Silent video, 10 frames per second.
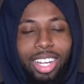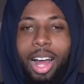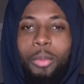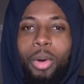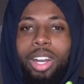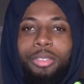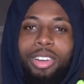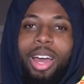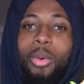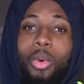I'm waiting for
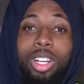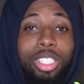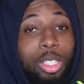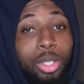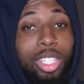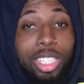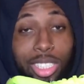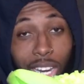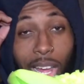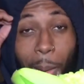that one shoe that
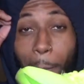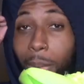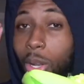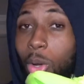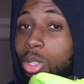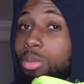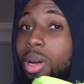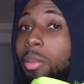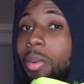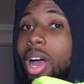just like blows
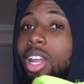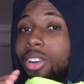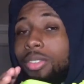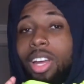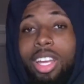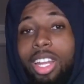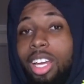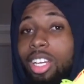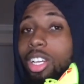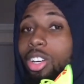my mind, or if I get
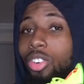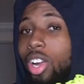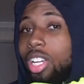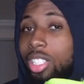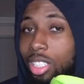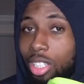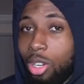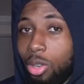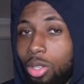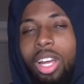like a crazy
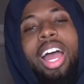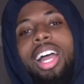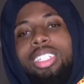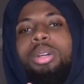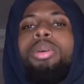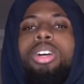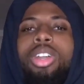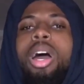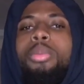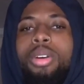old. Actually, I'm gonna go
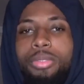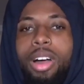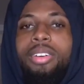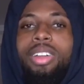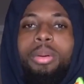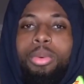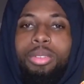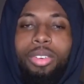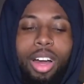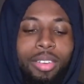9.5.
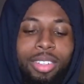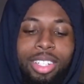9.5.